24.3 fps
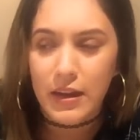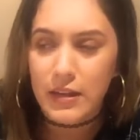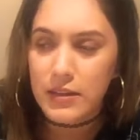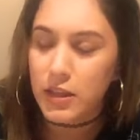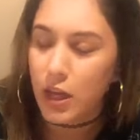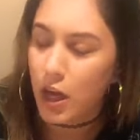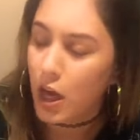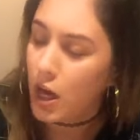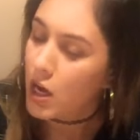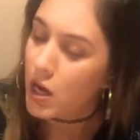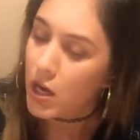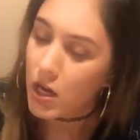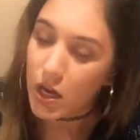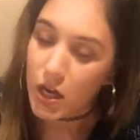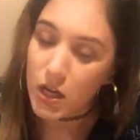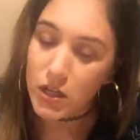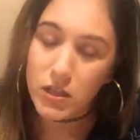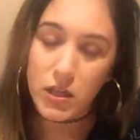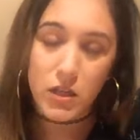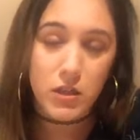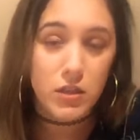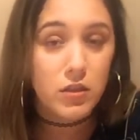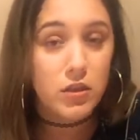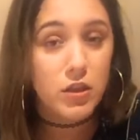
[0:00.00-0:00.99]
He's like, it
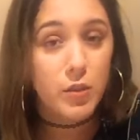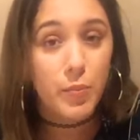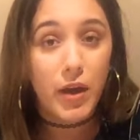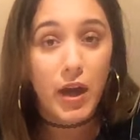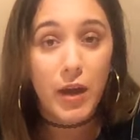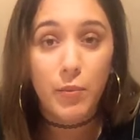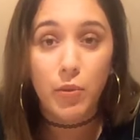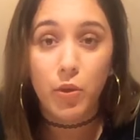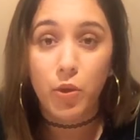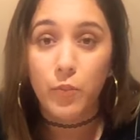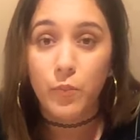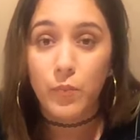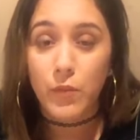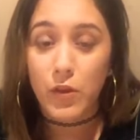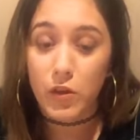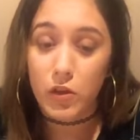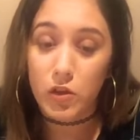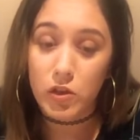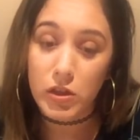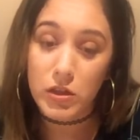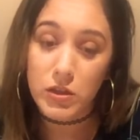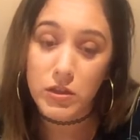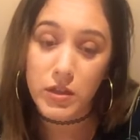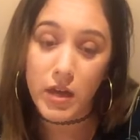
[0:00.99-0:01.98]
says it in the Bible. It
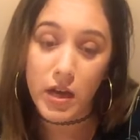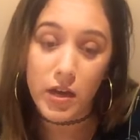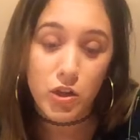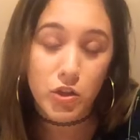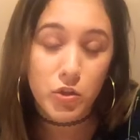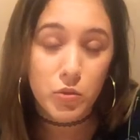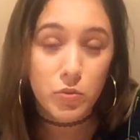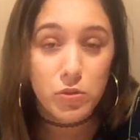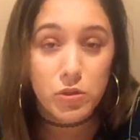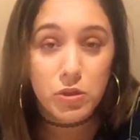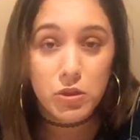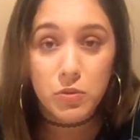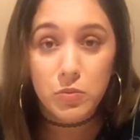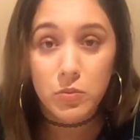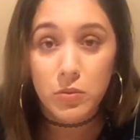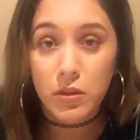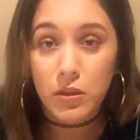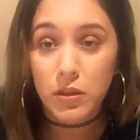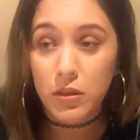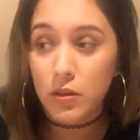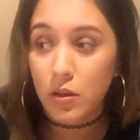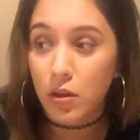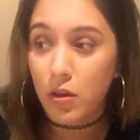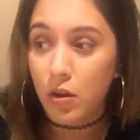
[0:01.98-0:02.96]
says dinosaurs were
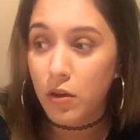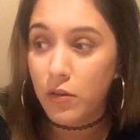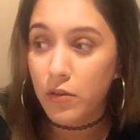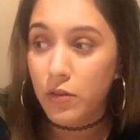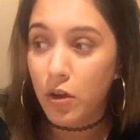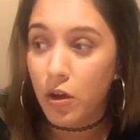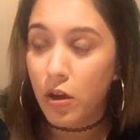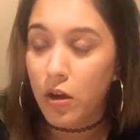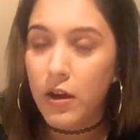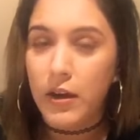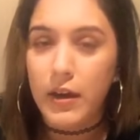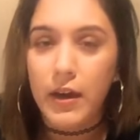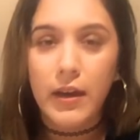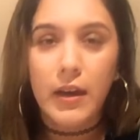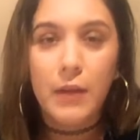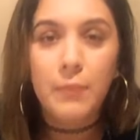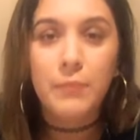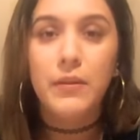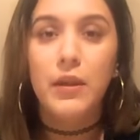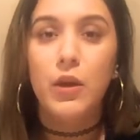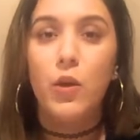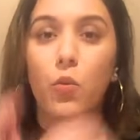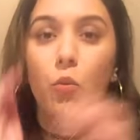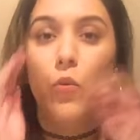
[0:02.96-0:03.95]
on the ark. And
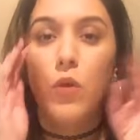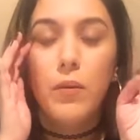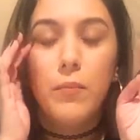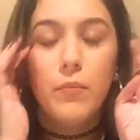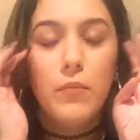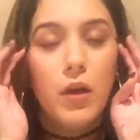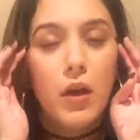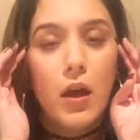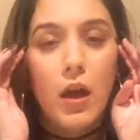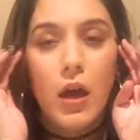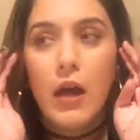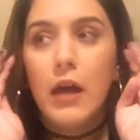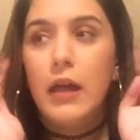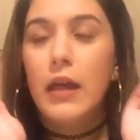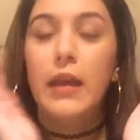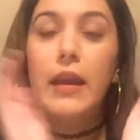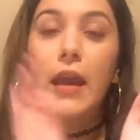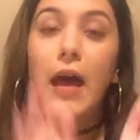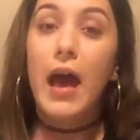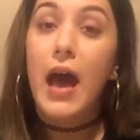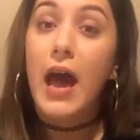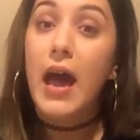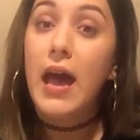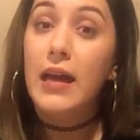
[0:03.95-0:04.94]
I'm like, what?
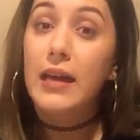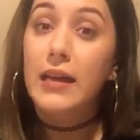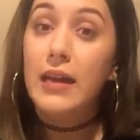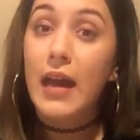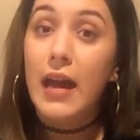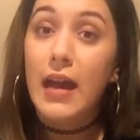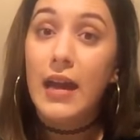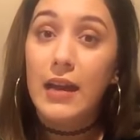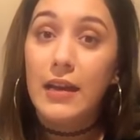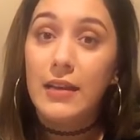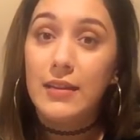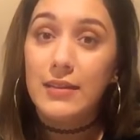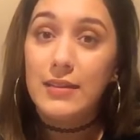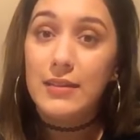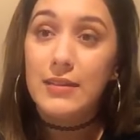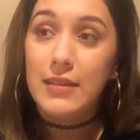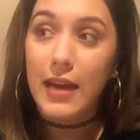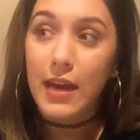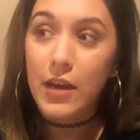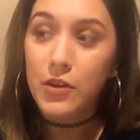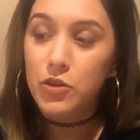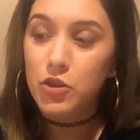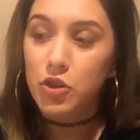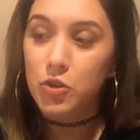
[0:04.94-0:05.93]
And I can't
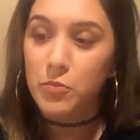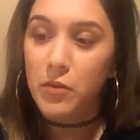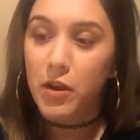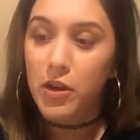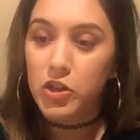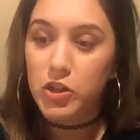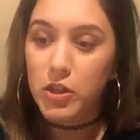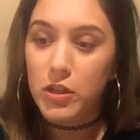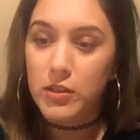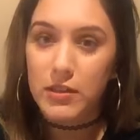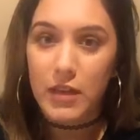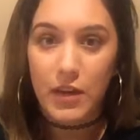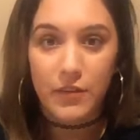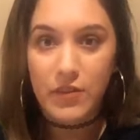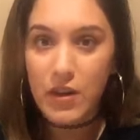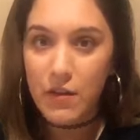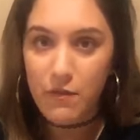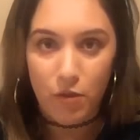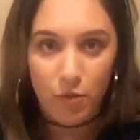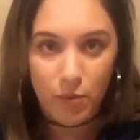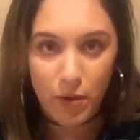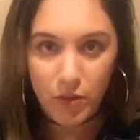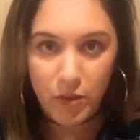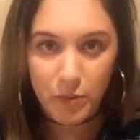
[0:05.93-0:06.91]
say too much because I've
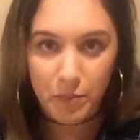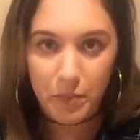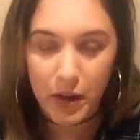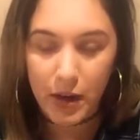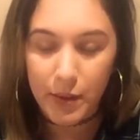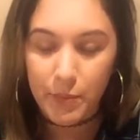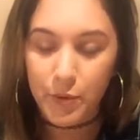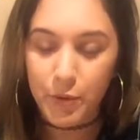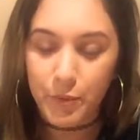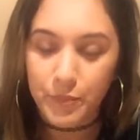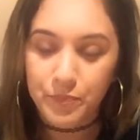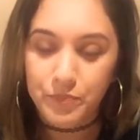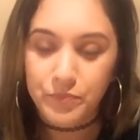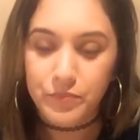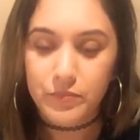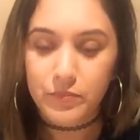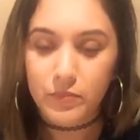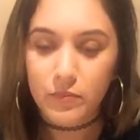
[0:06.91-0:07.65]
never read the Bible.